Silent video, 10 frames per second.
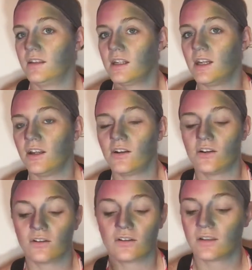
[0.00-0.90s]

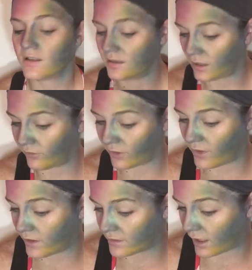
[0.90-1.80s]
teals and stuff on
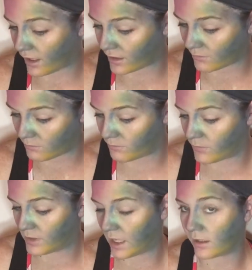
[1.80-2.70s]
this side and
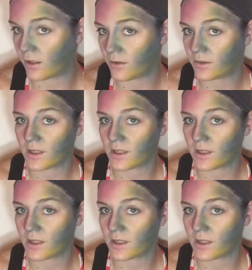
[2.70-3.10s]
yellows,